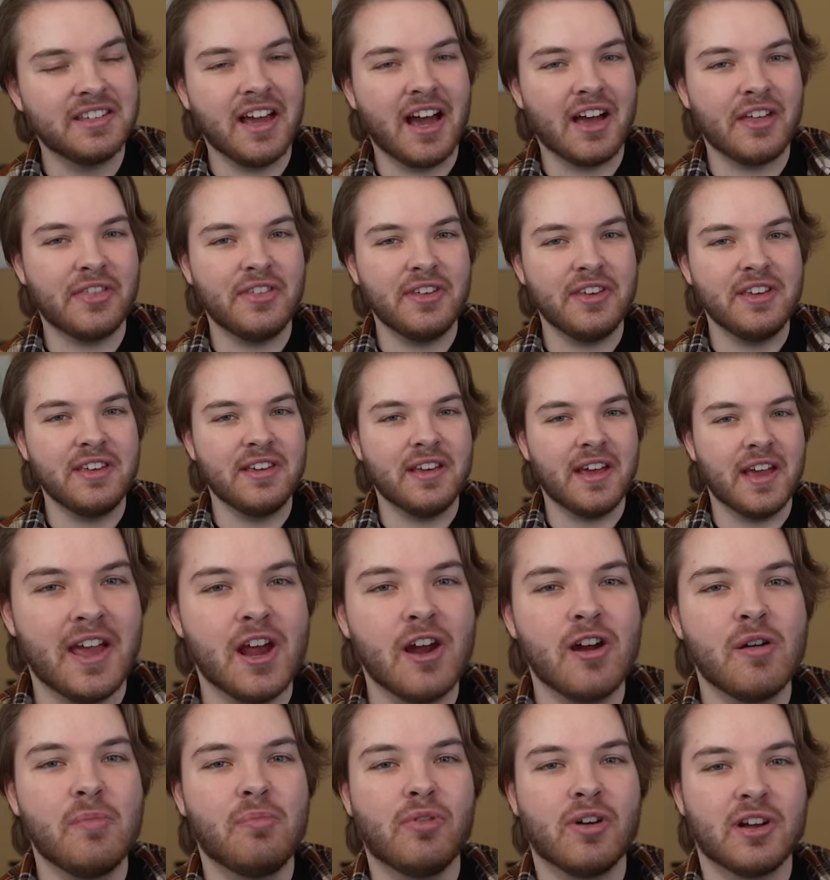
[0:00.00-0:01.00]
got the
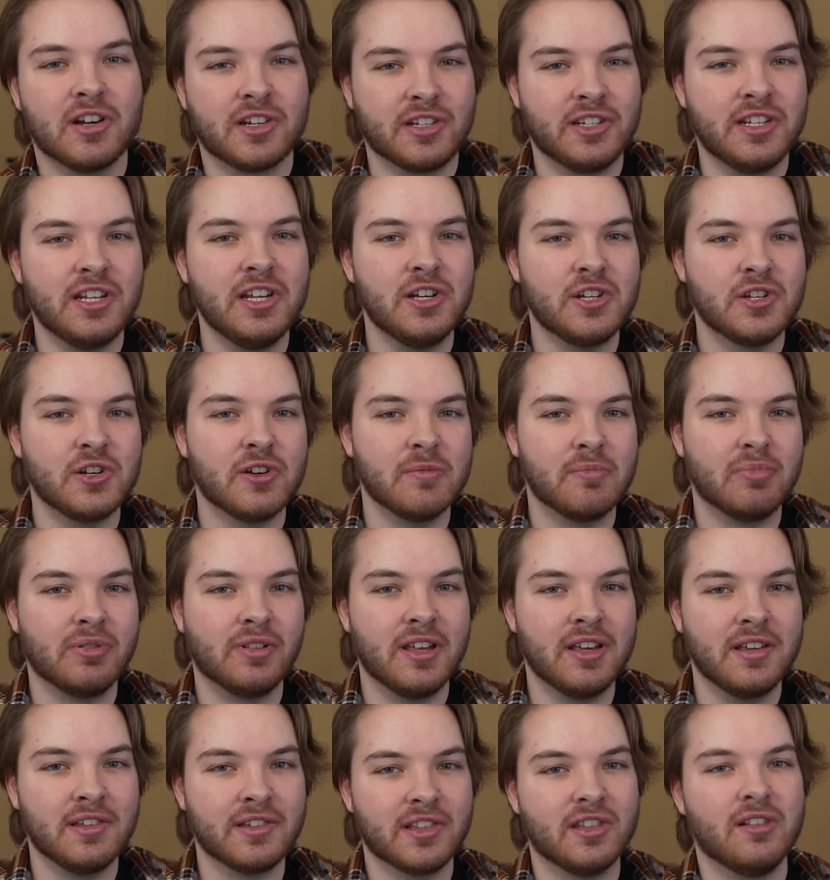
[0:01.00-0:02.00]
airbrush t-shirt
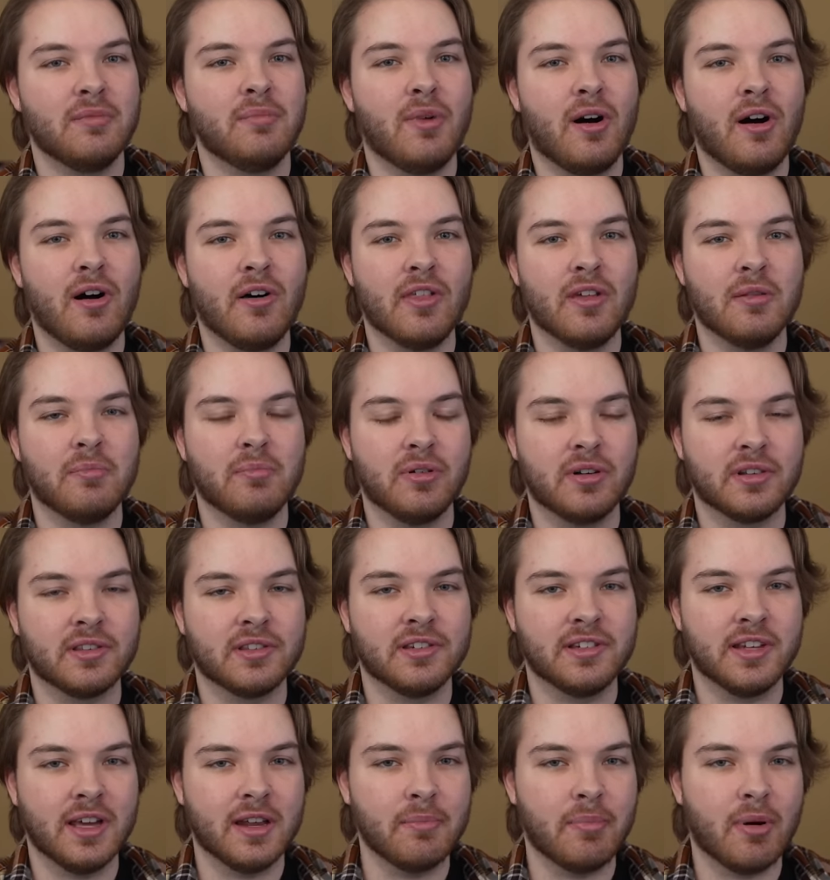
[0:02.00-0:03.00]
place in the mall that
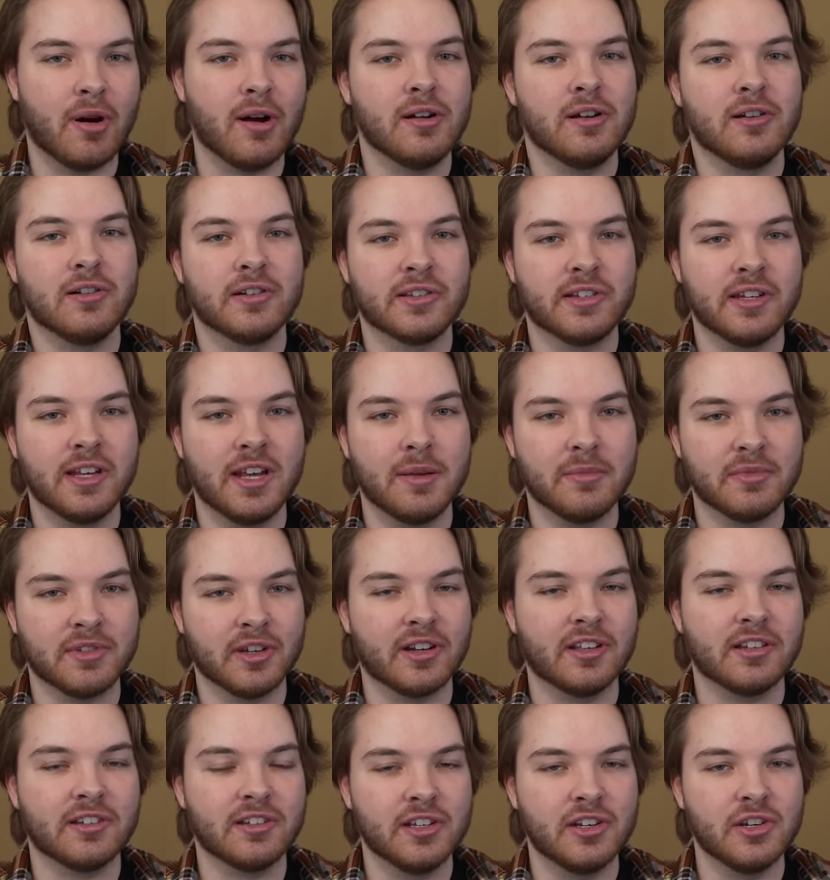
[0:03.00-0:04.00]
puts dead partners' names
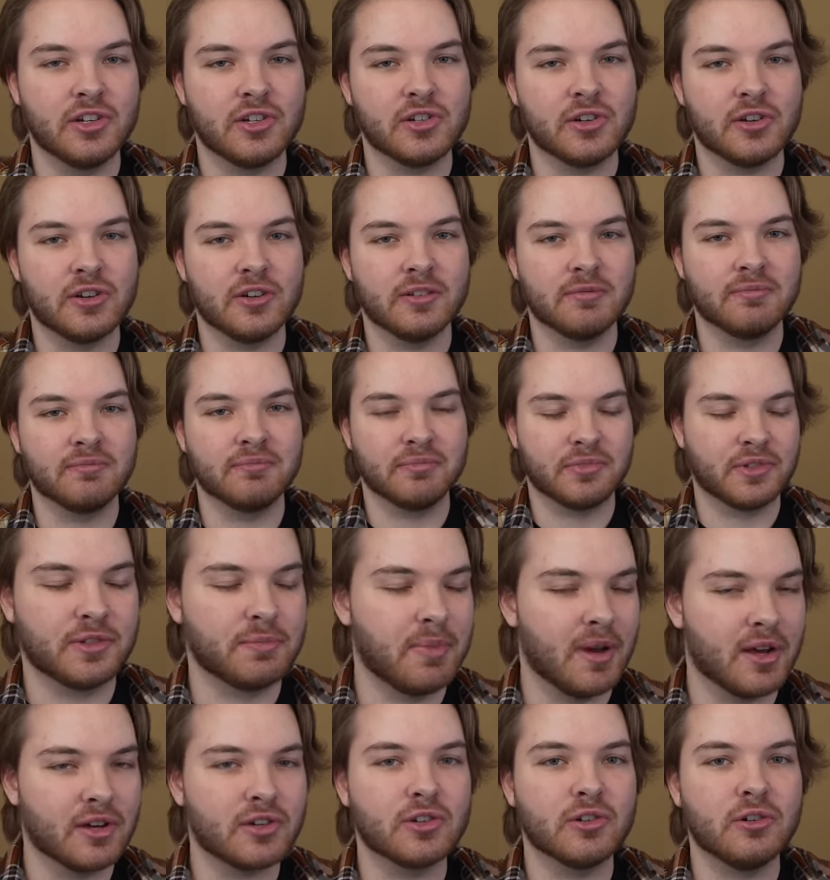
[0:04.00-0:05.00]
on a t-shirt
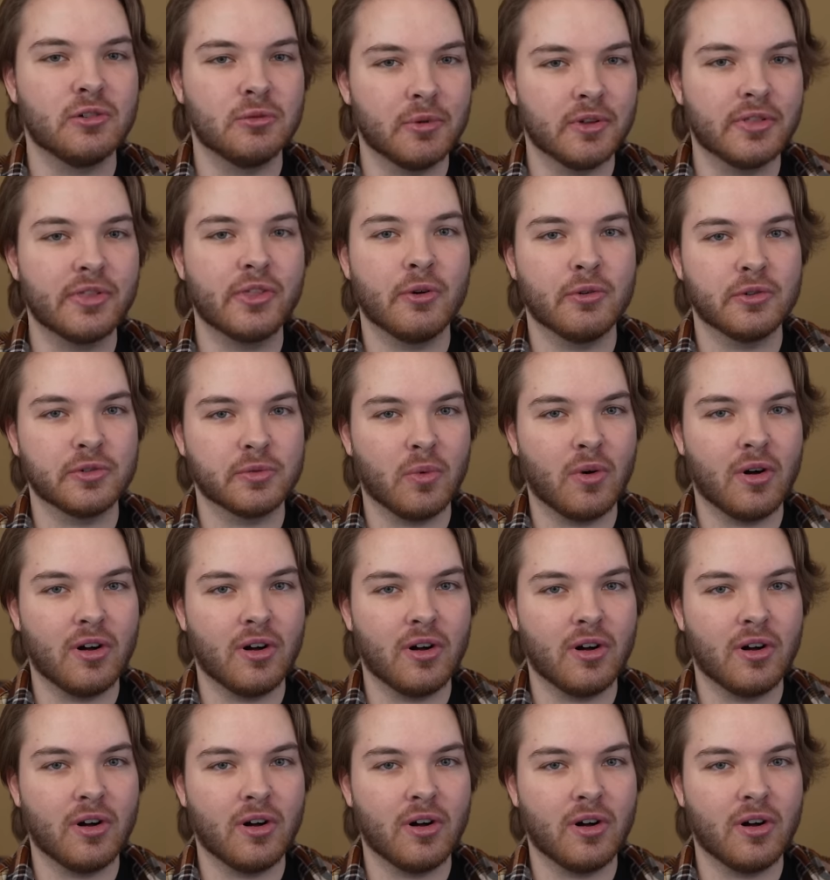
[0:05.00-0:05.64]
special with those